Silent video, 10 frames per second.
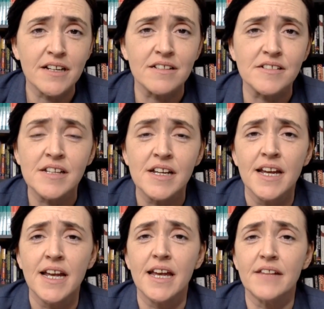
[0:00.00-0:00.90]
England
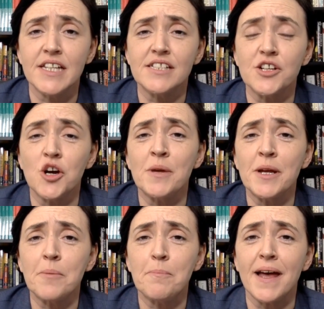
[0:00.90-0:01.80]
this
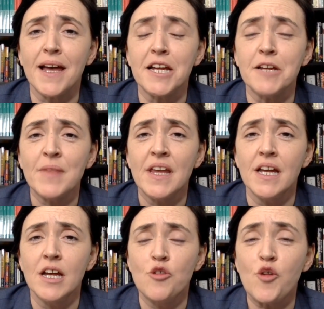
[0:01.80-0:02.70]
coming May.
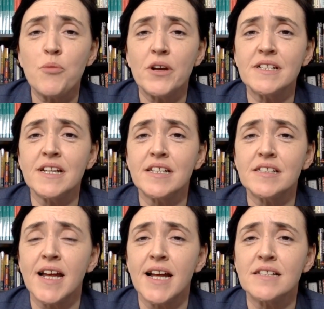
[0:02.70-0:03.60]
For Britain
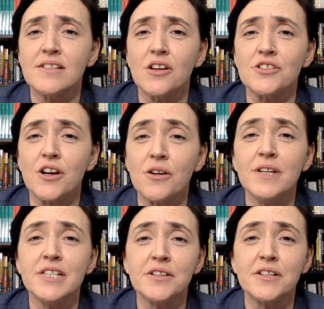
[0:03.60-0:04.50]
intends not
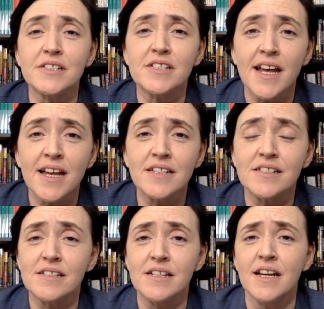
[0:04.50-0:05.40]
only to
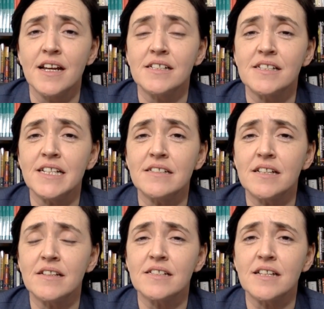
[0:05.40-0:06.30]
contest
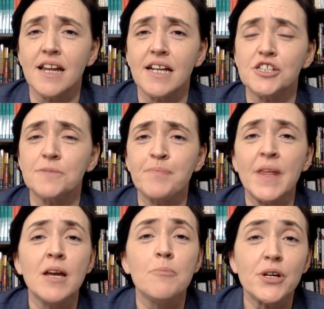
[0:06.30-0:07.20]
seats in this election,
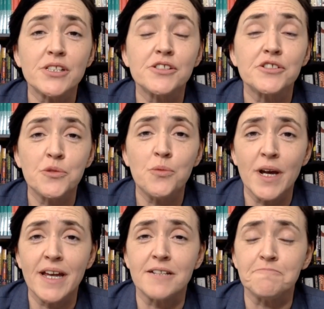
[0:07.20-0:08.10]
but to
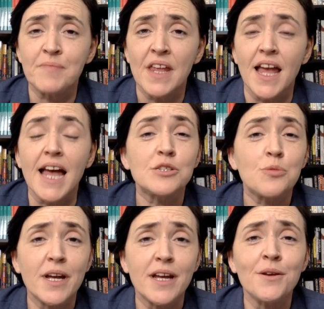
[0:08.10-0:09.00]
win.
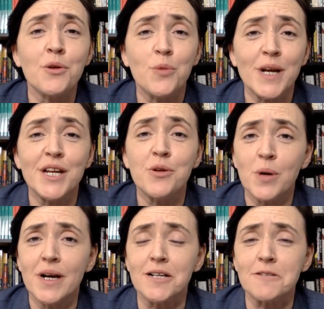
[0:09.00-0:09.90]
And win we
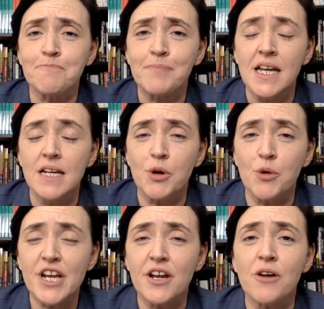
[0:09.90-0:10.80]
will.
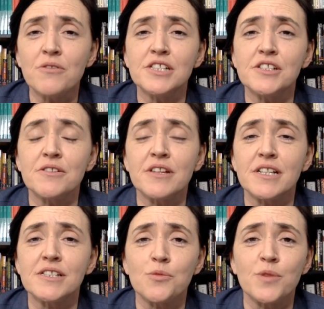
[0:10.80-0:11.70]
But we can only do
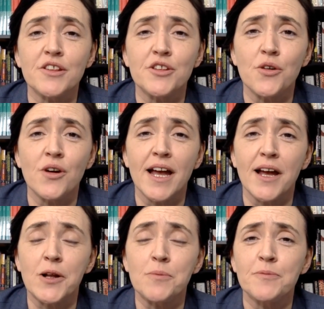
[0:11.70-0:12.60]
this with your
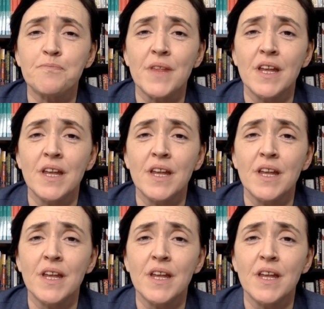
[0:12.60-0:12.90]
help.